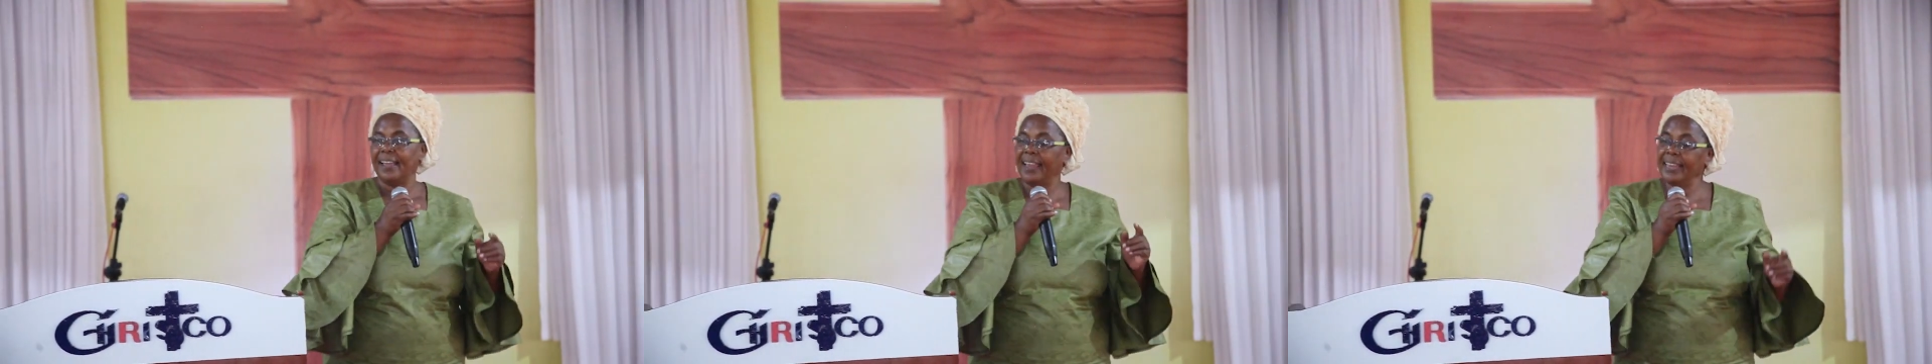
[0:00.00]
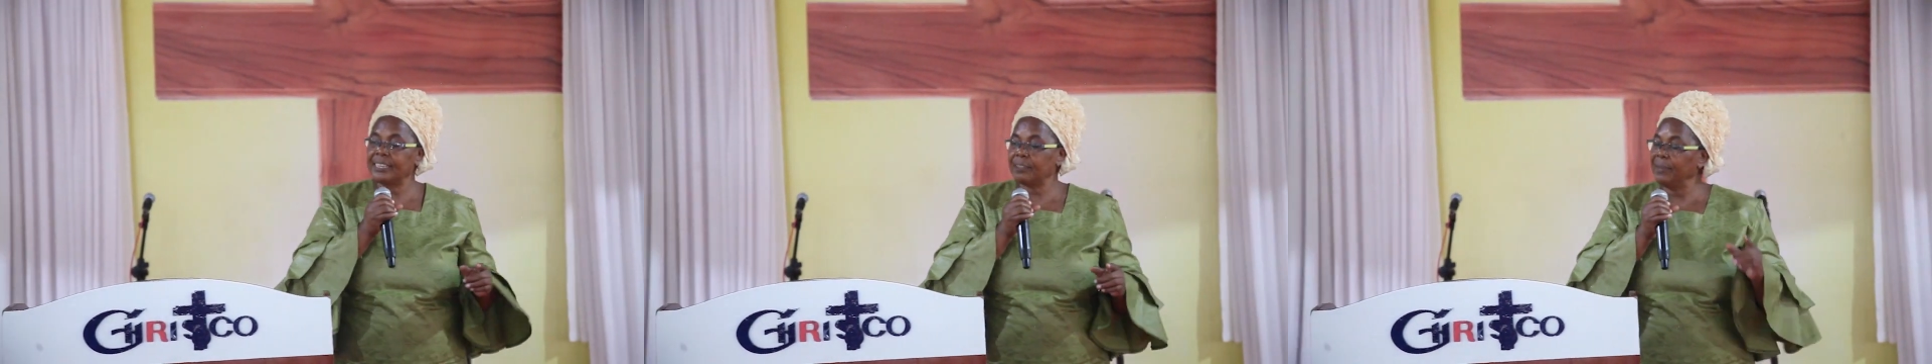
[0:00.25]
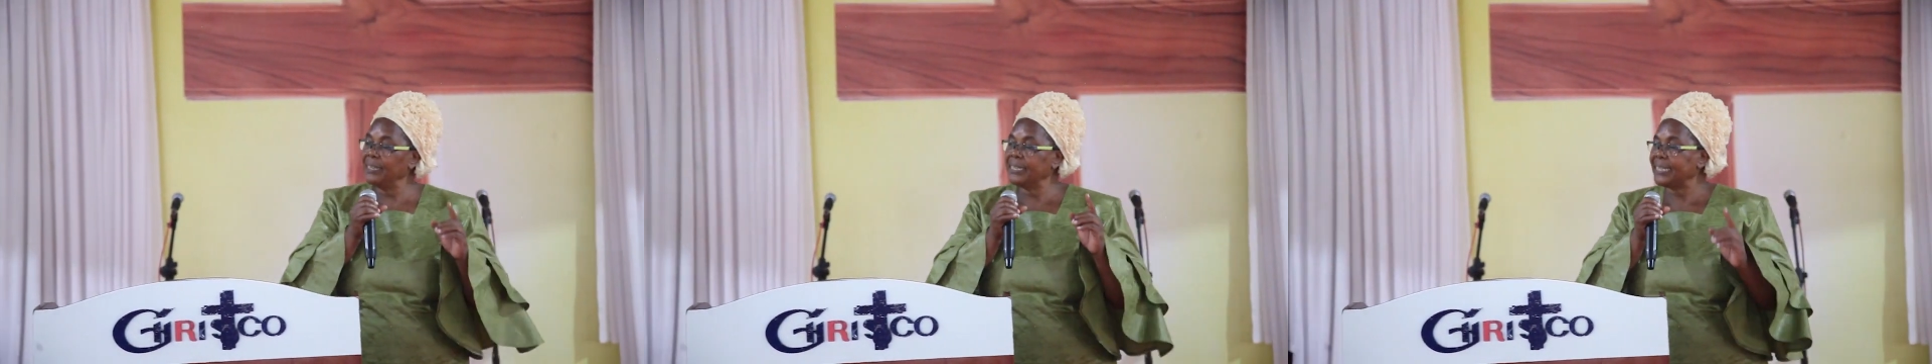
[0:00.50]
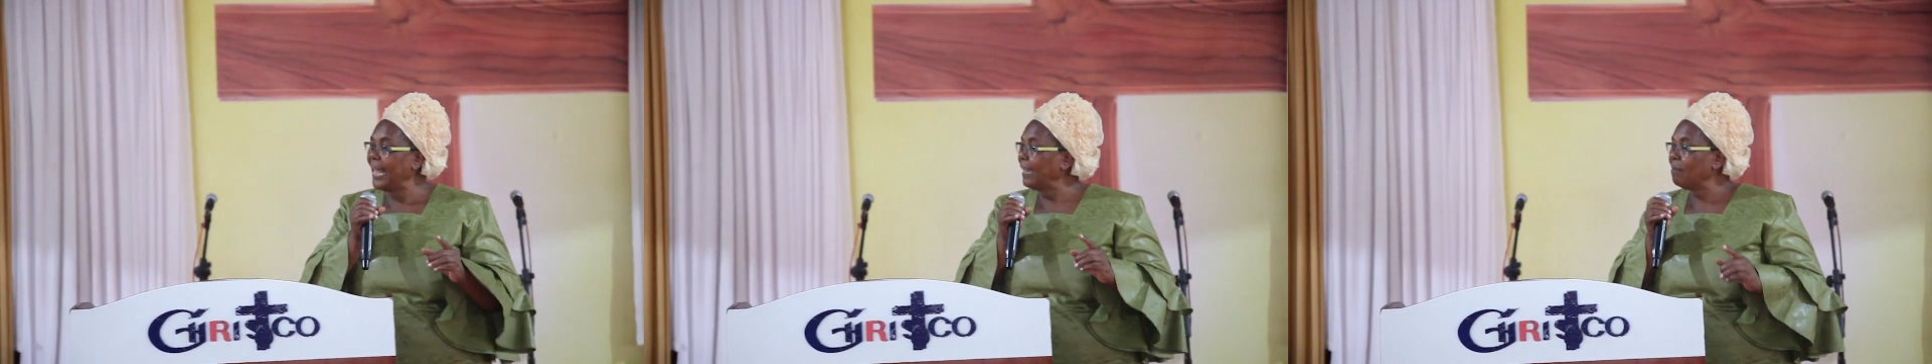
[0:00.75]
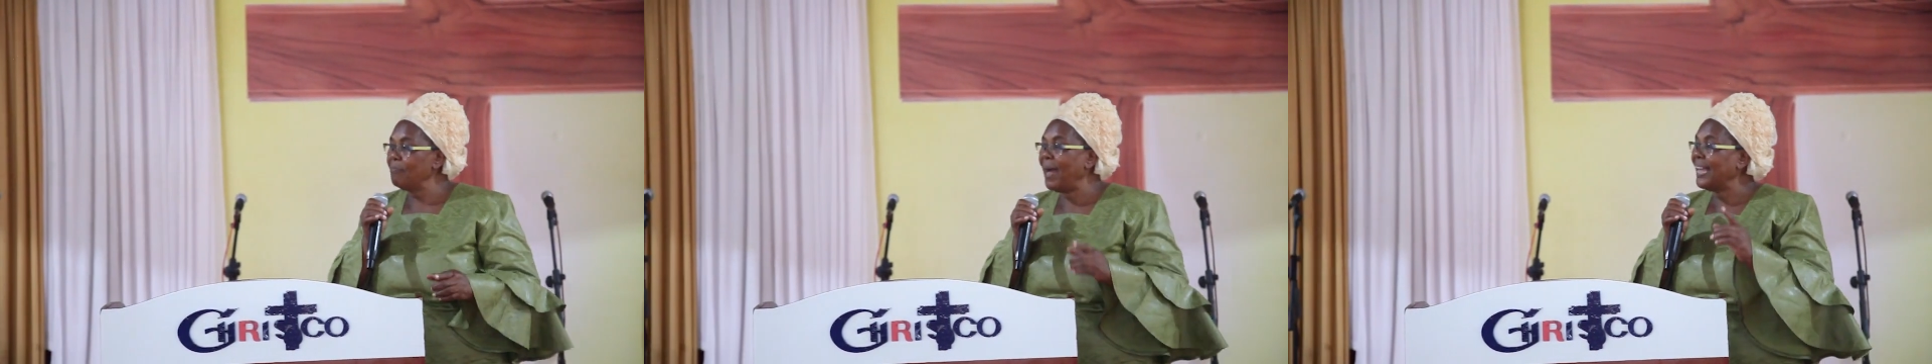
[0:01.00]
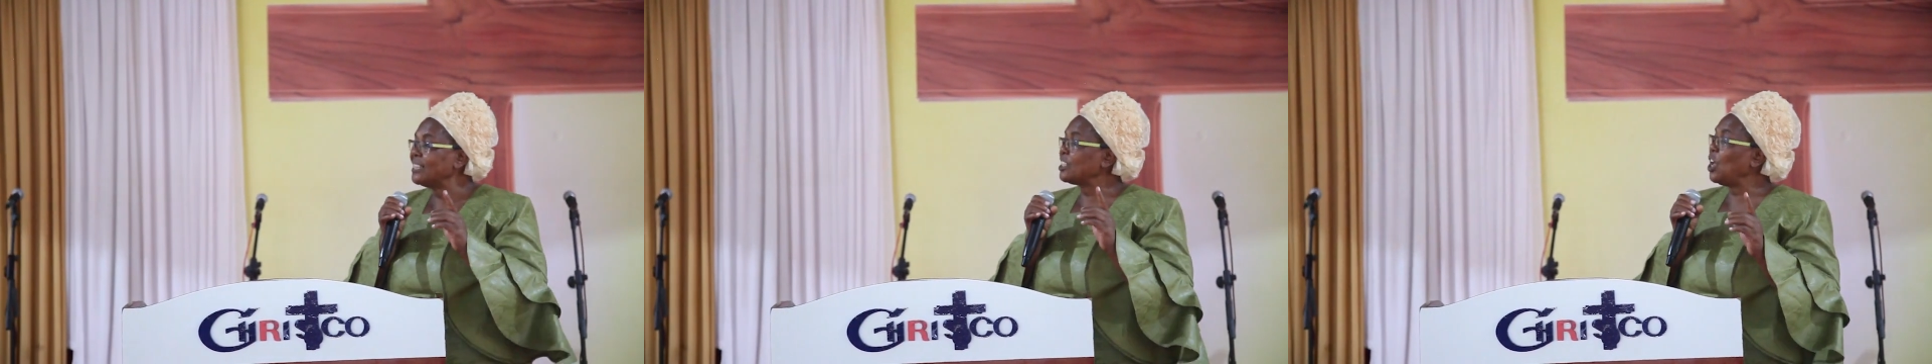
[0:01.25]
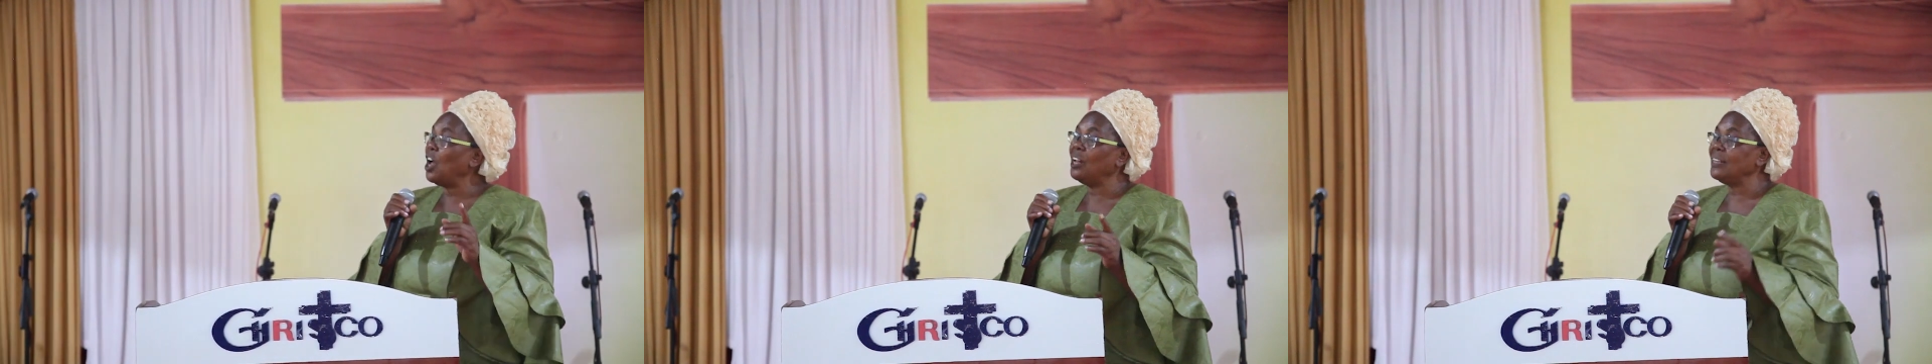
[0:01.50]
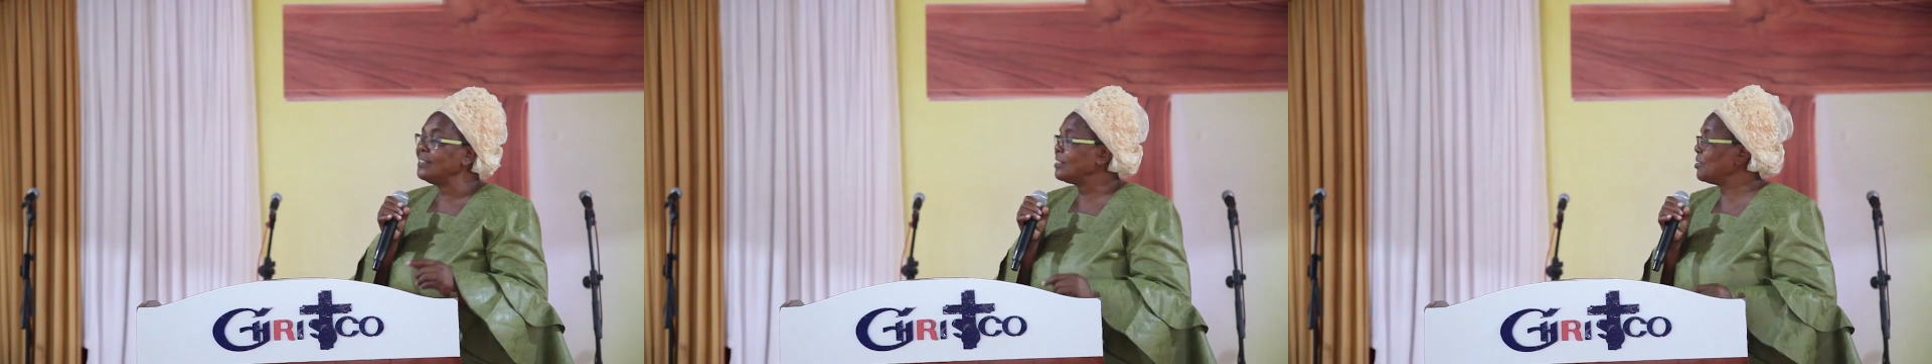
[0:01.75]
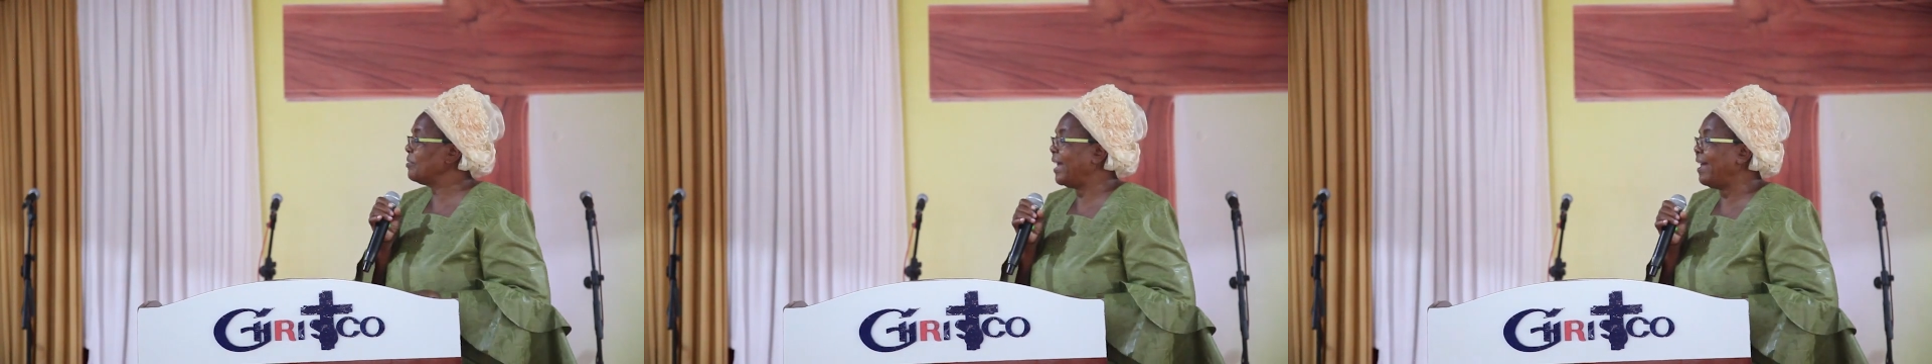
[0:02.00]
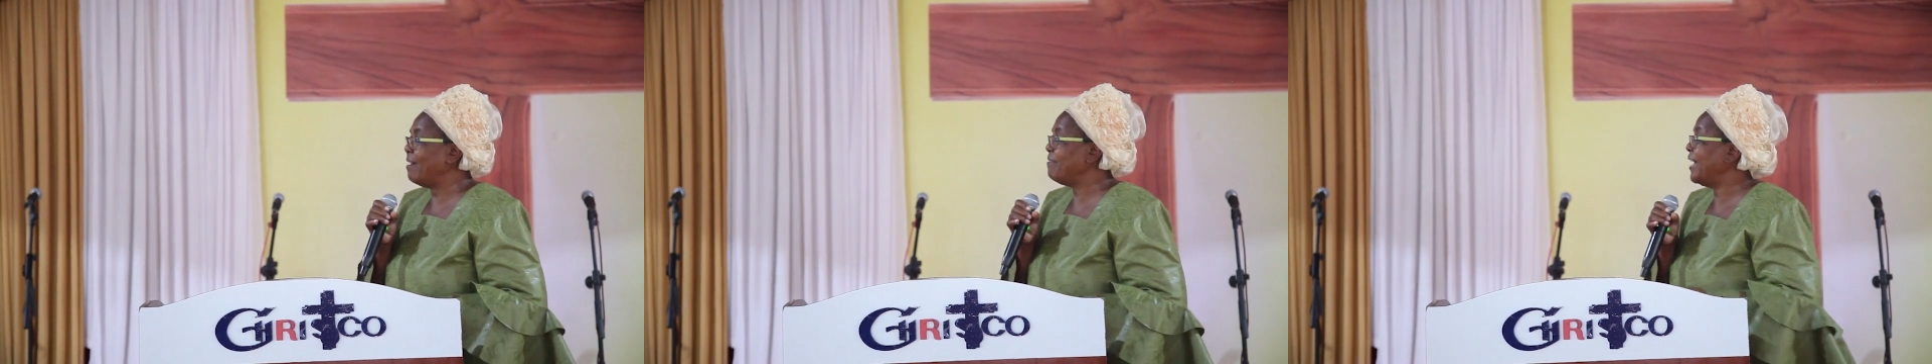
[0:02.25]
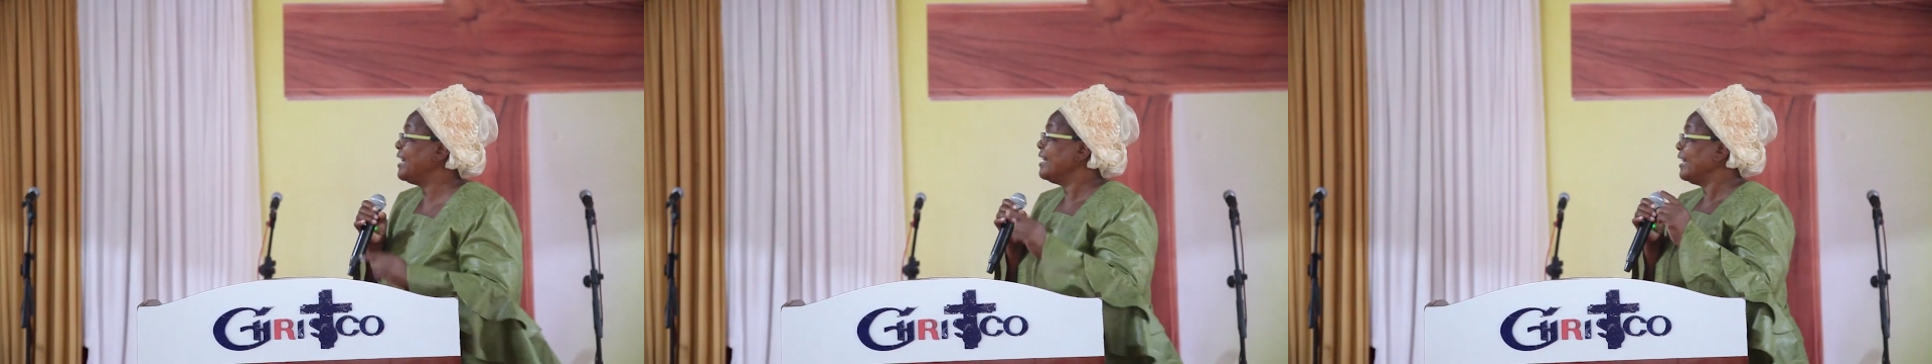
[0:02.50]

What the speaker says: it will take my soul to heaven.